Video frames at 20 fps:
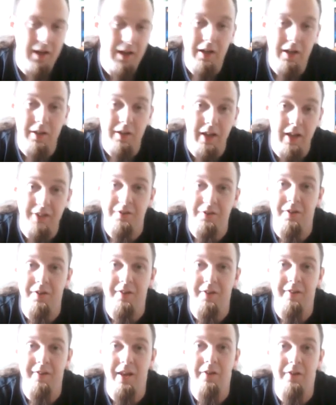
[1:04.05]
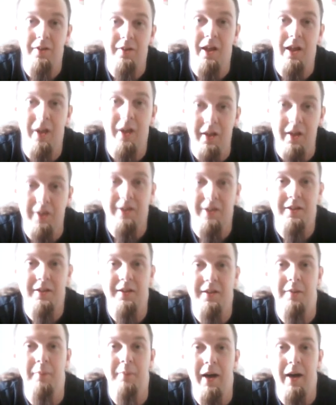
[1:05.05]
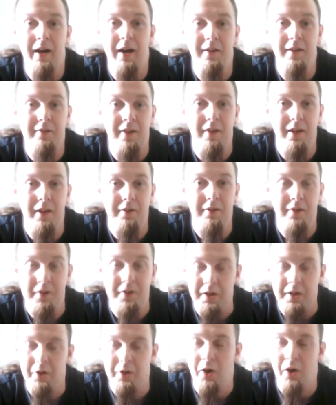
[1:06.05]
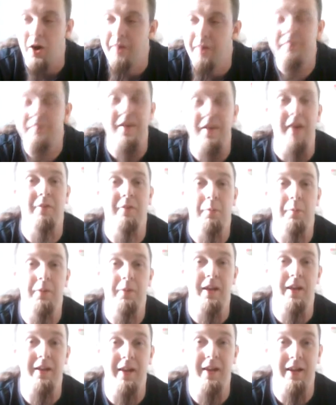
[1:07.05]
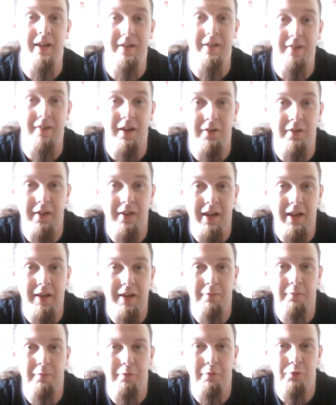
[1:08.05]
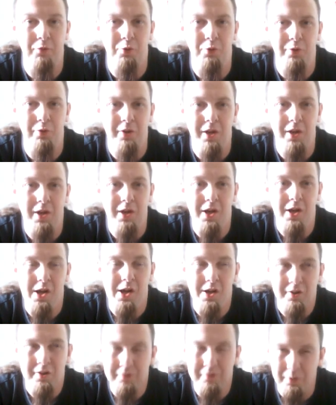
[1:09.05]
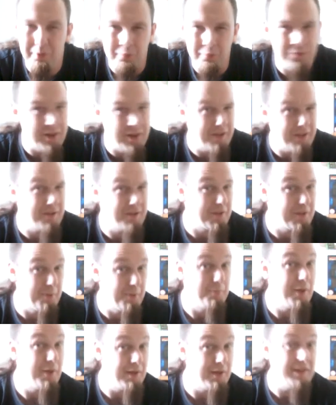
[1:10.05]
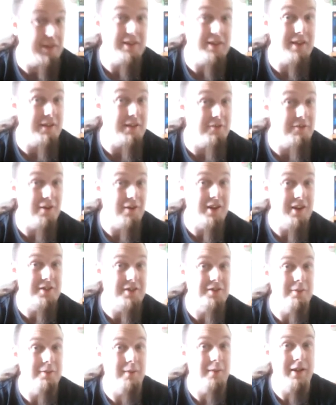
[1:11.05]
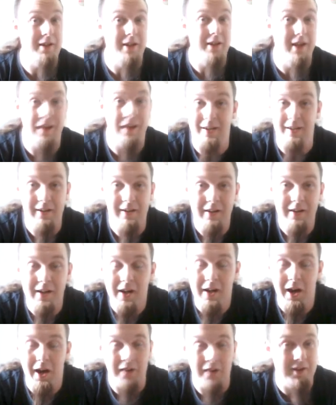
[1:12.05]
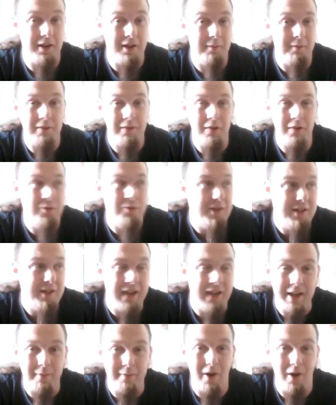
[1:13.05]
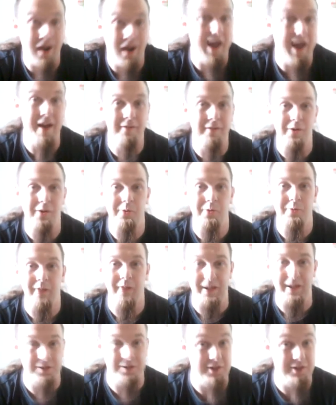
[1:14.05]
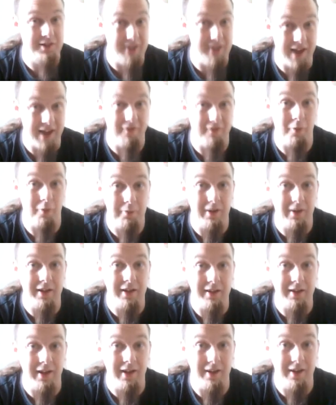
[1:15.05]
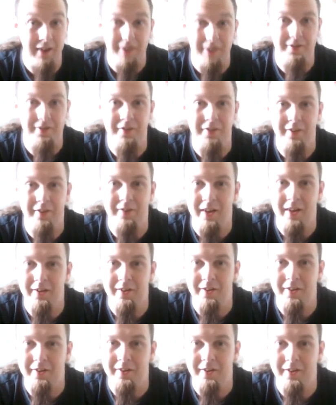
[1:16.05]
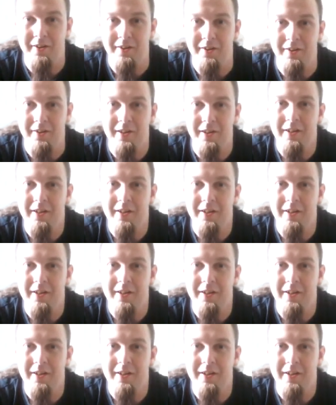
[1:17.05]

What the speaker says: Legend of Zelda: A Link to the Past last night. Now, I've never played any Zelda games before, so this is completely fresh to me. I think I'm the only gamer ever who's actually never played a Legend of Zelda title.